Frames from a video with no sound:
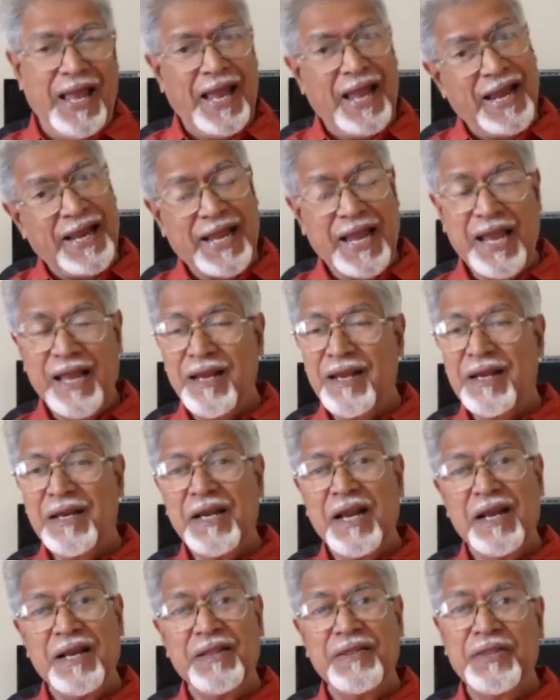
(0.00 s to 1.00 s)

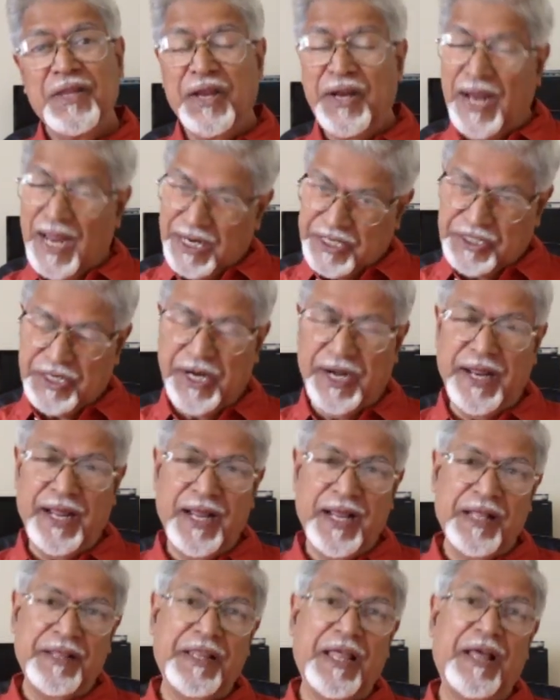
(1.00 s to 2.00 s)
Again, the next
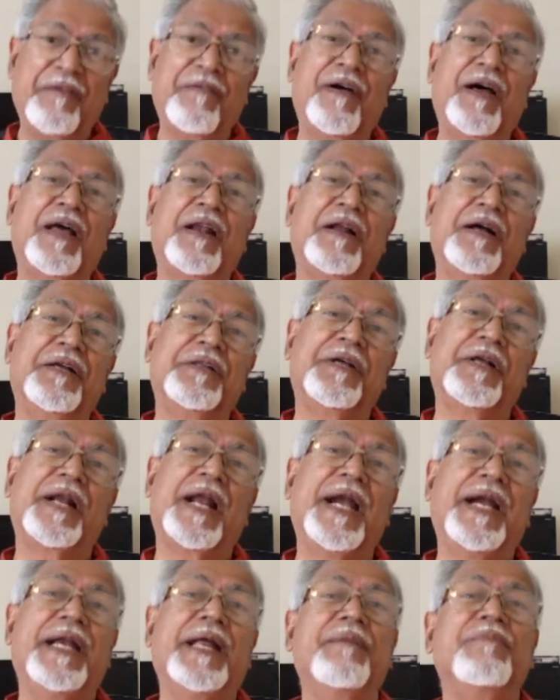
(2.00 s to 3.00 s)
day there were other
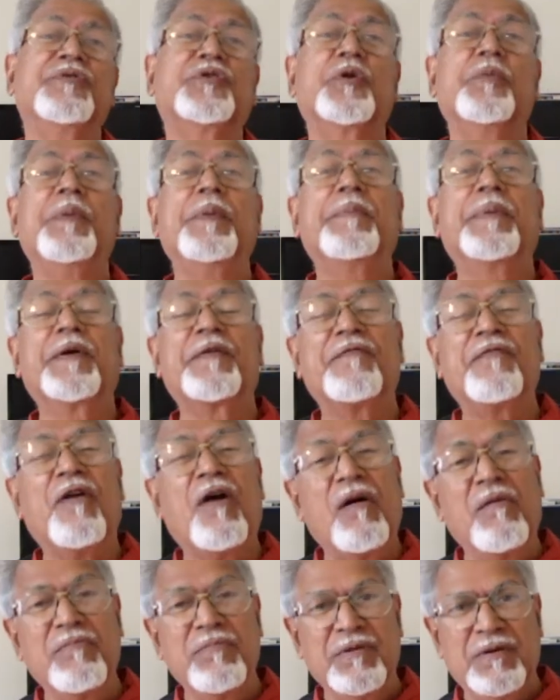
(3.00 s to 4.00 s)
items to be
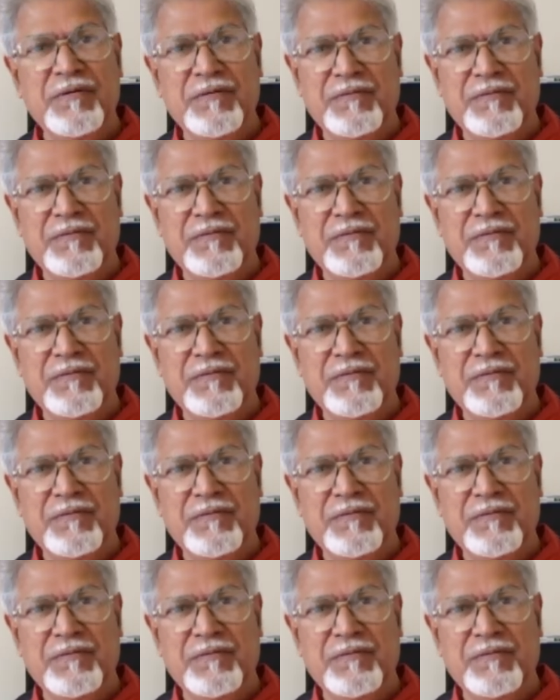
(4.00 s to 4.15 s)
performed.